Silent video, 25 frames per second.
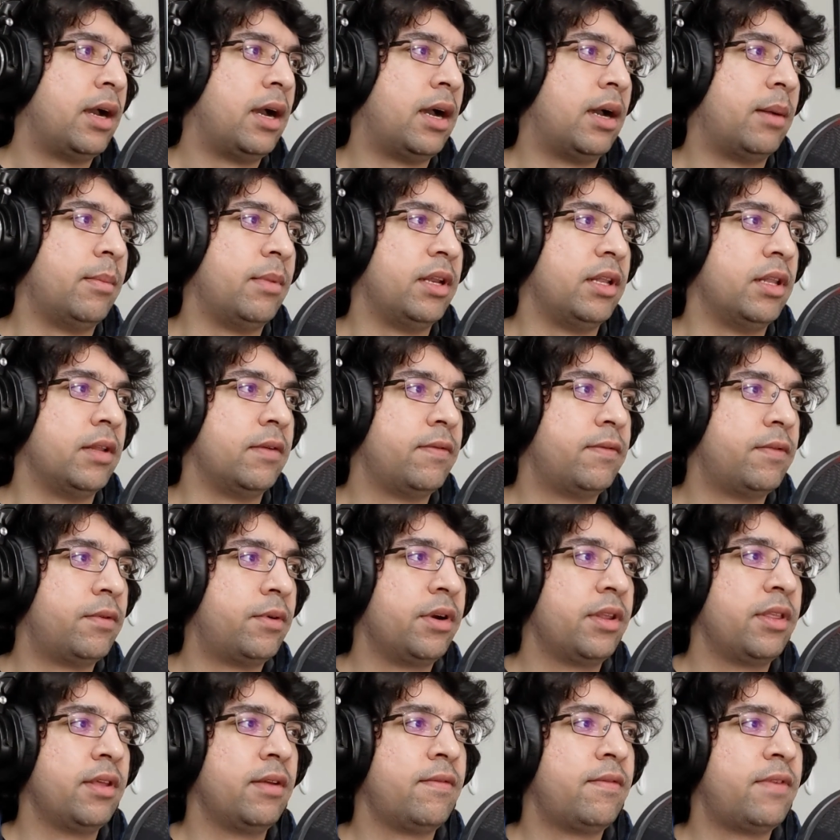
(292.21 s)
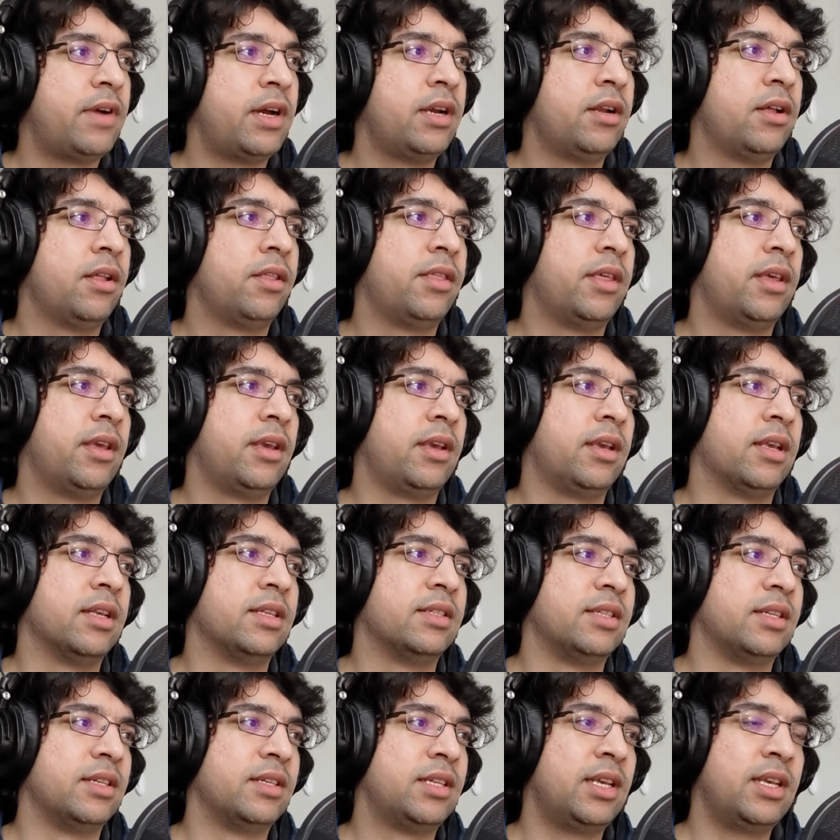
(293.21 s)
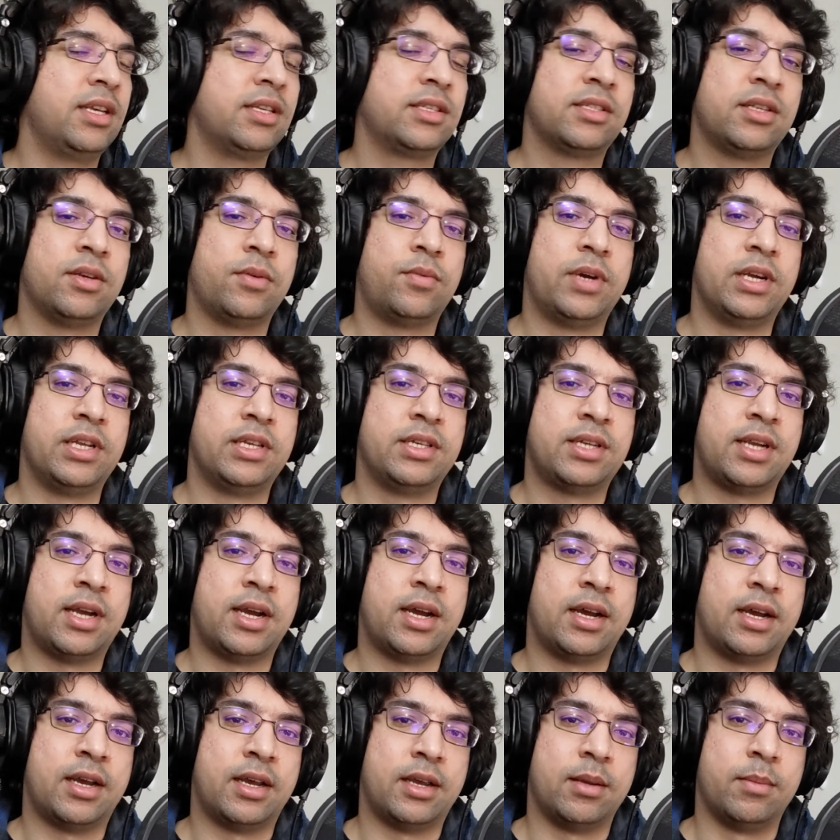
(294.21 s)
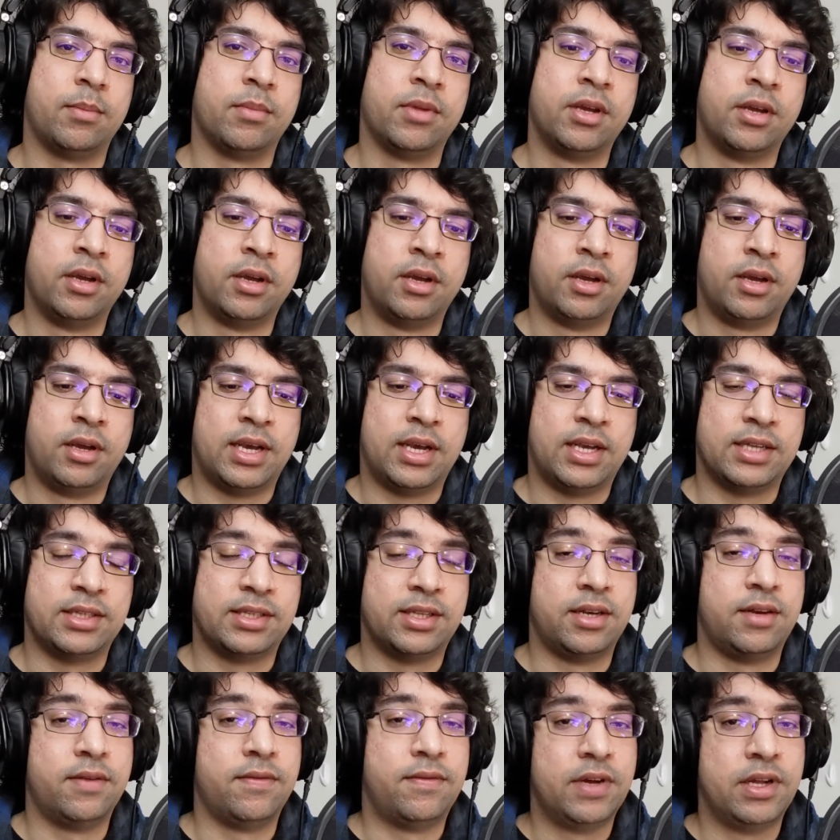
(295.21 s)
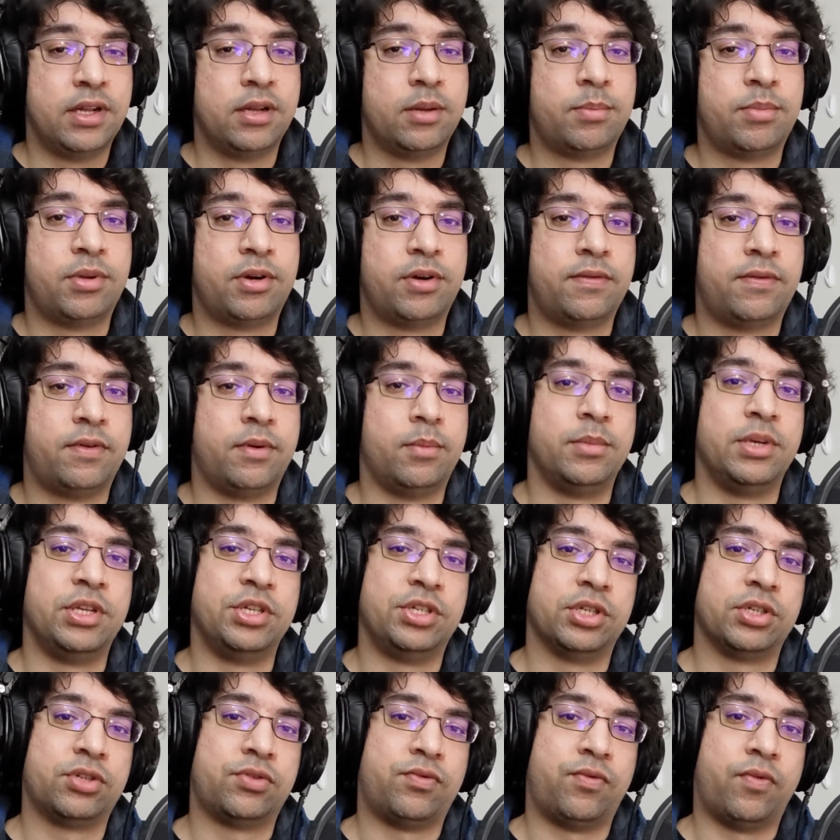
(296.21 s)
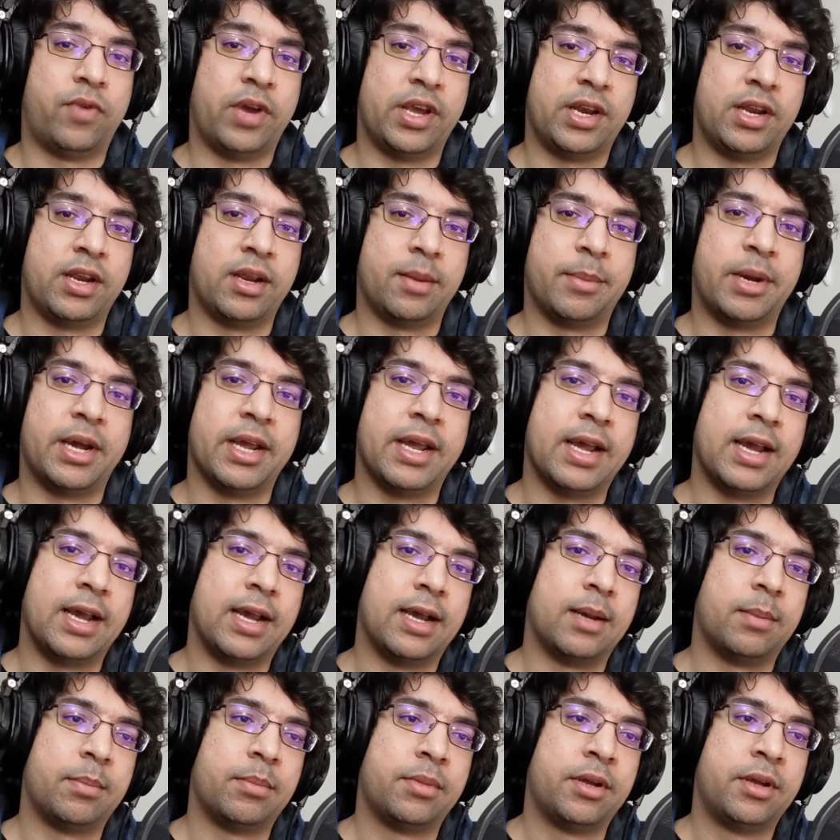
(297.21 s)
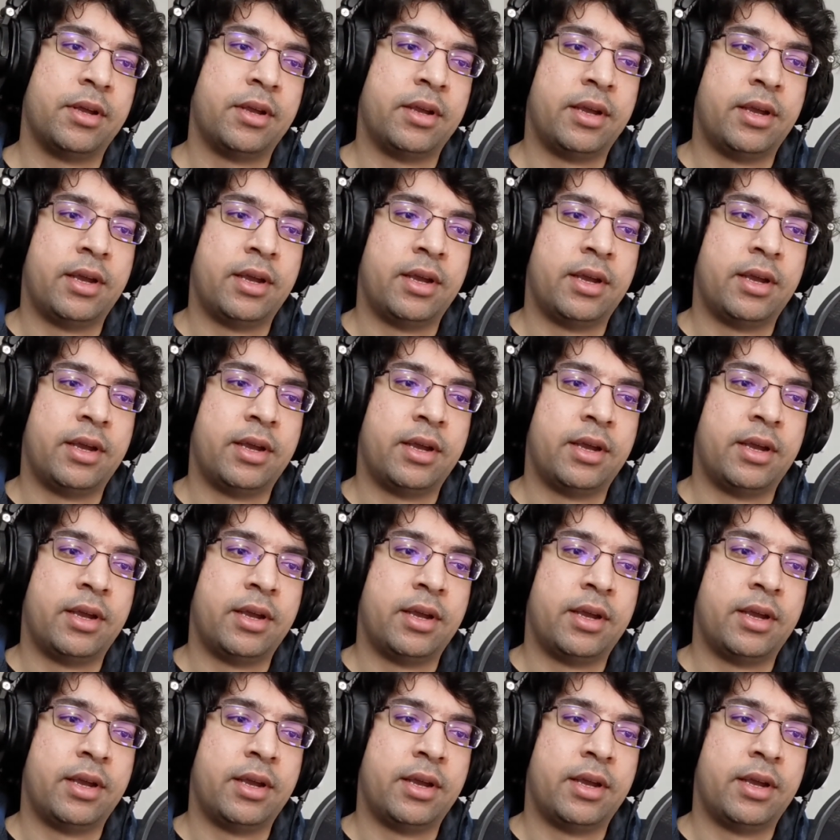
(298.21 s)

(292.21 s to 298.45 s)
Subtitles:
And the fourth and final thing is it takes away time as a developer for me just writing my app.